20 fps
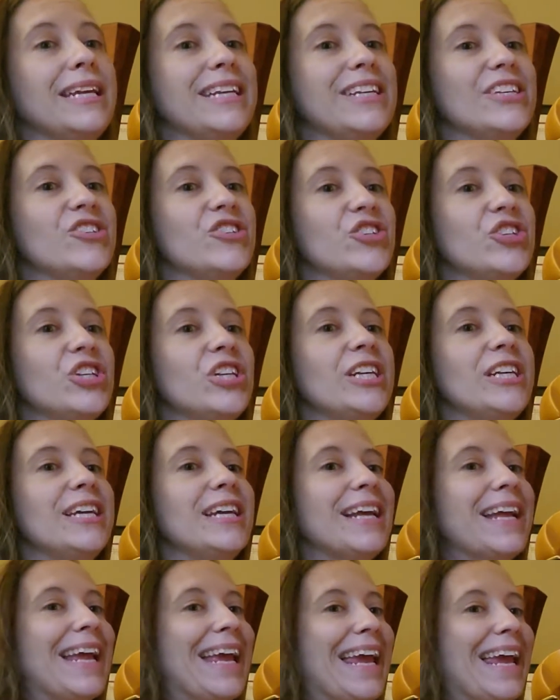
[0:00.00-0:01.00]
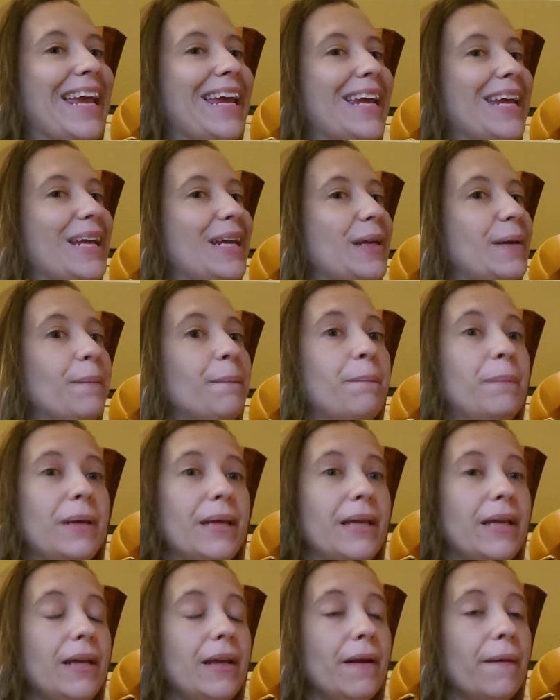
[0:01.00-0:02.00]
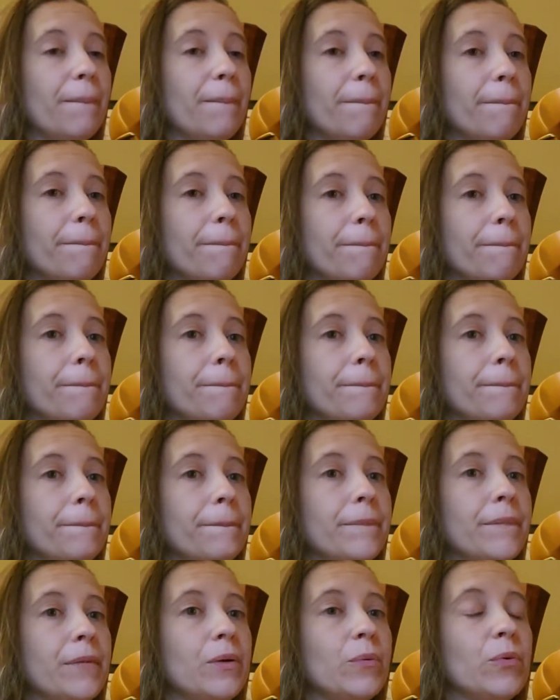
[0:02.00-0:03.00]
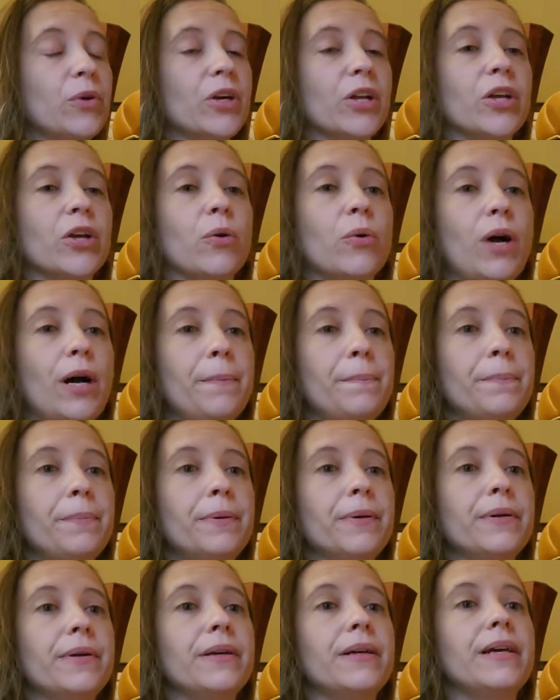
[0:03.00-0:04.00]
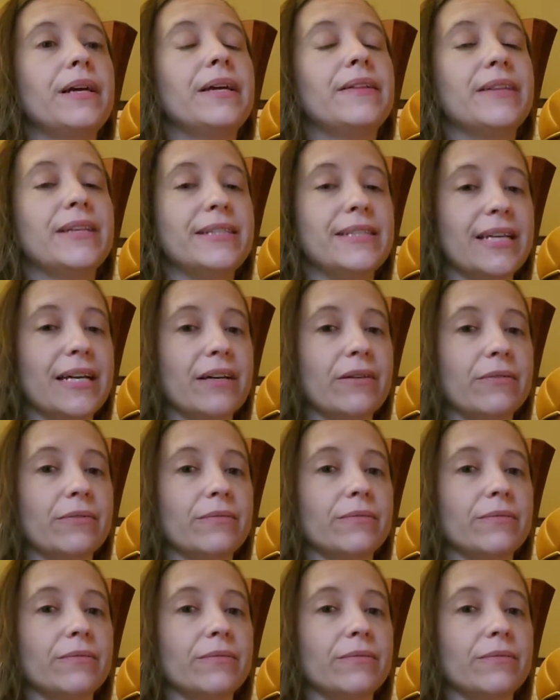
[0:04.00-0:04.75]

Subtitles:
G, A, B. We're going to go up and then down.